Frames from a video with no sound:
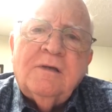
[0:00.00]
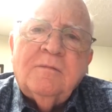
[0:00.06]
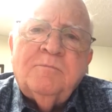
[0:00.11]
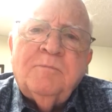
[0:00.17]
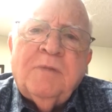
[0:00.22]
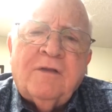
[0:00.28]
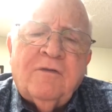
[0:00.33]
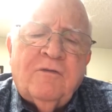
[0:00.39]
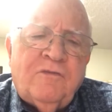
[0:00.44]

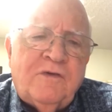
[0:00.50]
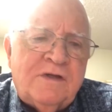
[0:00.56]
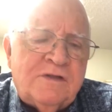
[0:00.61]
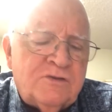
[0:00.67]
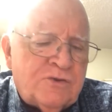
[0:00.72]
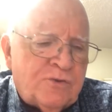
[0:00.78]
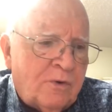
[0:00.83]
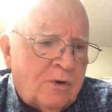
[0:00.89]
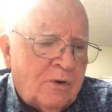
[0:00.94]
by the
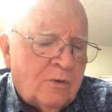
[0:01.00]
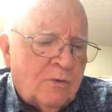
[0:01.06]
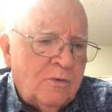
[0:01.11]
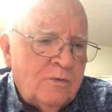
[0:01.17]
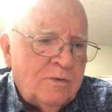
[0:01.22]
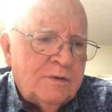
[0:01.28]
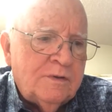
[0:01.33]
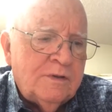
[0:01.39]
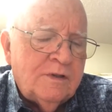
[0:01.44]
fence row.
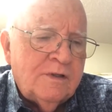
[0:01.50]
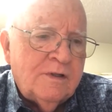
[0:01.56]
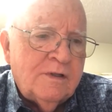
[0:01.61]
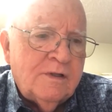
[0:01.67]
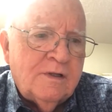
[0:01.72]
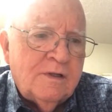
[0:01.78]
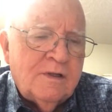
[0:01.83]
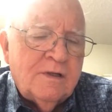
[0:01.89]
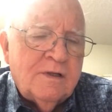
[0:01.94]

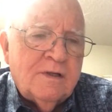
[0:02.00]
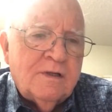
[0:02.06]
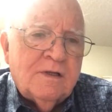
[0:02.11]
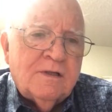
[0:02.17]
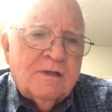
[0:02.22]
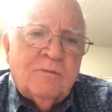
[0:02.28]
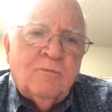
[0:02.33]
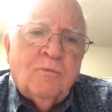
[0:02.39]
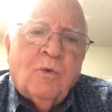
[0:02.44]

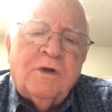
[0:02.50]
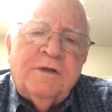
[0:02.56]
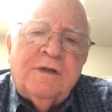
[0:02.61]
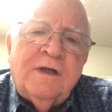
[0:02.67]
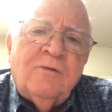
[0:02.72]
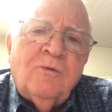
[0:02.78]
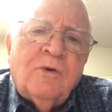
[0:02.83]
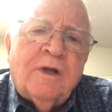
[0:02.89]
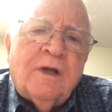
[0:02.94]
And one
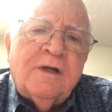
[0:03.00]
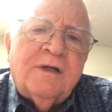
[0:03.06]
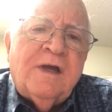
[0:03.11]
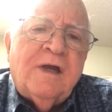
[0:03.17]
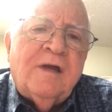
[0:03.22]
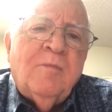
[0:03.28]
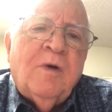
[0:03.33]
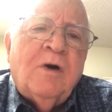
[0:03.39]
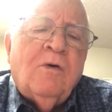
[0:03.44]
day when I
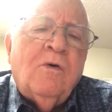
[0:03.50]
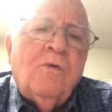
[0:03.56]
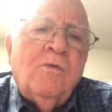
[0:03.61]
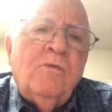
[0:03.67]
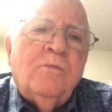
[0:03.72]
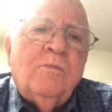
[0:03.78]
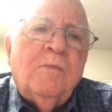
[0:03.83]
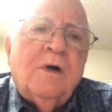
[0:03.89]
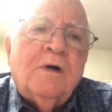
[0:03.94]
came
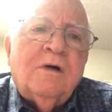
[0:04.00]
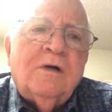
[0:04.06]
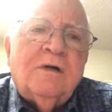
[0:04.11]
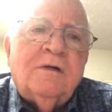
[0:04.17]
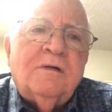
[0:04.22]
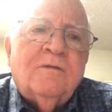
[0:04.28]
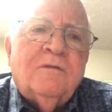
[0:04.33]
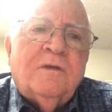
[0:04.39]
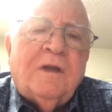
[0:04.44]
home, uh,
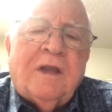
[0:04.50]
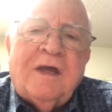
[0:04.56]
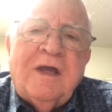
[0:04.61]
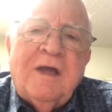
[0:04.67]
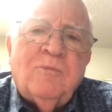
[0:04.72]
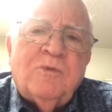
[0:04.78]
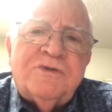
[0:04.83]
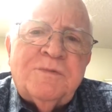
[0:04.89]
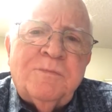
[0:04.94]
the
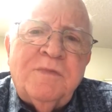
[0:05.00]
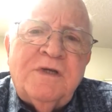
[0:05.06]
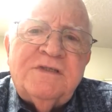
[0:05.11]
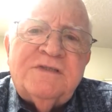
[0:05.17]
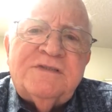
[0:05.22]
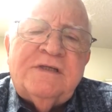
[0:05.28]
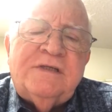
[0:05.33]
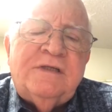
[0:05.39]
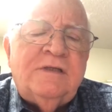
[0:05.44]
lamb was
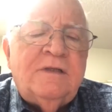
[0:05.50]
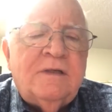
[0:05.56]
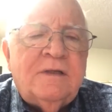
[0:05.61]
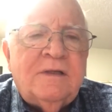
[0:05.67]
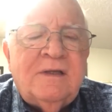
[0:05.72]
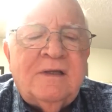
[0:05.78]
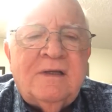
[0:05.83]
missing.